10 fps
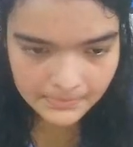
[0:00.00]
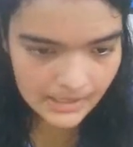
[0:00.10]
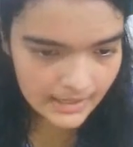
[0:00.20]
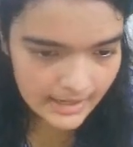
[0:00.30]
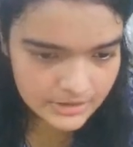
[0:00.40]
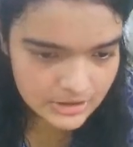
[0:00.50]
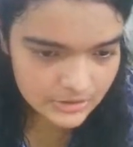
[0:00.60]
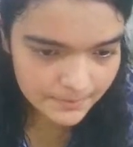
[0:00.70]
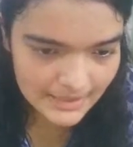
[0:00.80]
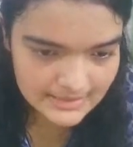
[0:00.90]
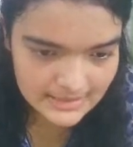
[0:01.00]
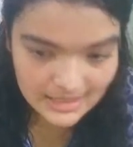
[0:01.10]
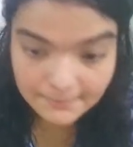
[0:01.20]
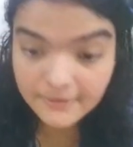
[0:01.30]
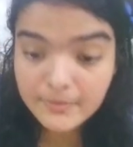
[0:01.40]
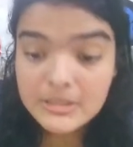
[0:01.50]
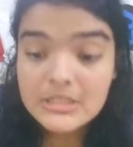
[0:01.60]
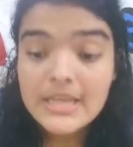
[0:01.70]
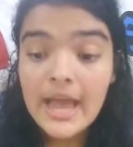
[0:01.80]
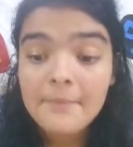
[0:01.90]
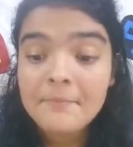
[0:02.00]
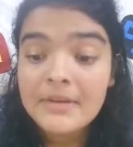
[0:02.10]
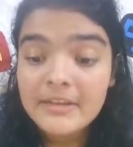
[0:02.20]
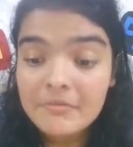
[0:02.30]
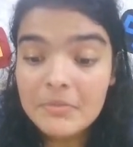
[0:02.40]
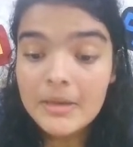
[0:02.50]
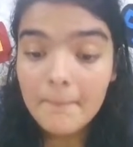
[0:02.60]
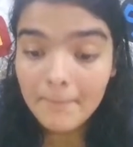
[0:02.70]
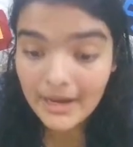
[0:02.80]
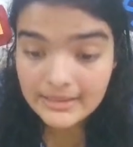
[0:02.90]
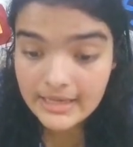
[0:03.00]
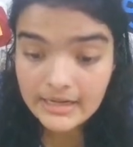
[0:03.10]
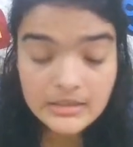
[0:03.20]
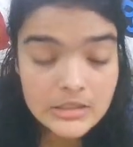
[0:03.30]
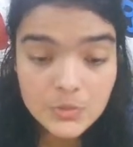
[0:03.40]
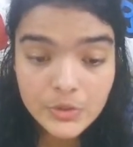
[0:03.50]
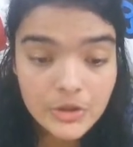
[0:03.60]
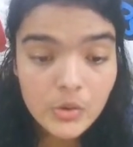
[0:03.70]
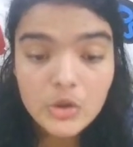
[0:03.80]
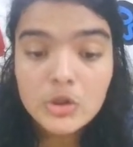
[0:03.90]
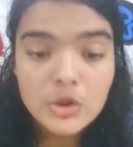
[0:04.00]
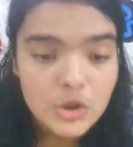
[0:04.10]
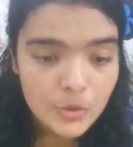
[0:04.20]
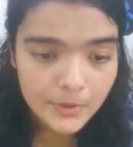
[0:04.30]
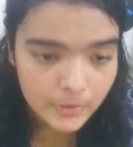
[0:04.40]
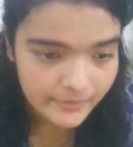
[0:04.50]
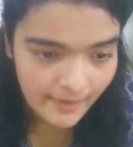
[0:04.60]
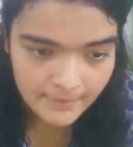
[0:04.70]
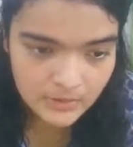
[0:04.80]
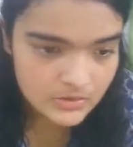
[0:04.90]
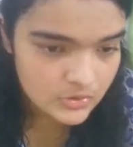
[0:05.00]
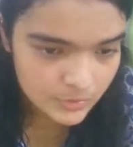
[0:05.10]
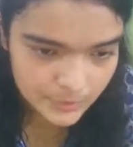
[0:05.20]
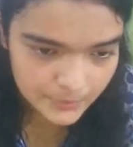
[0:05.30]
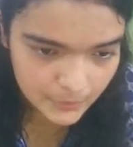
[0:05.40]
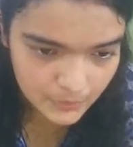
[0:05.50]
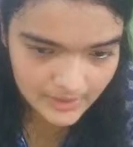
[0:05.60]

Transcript: let's just replace these couple of images, and believe me, by the end this will look super duper fabulous, super duper cool.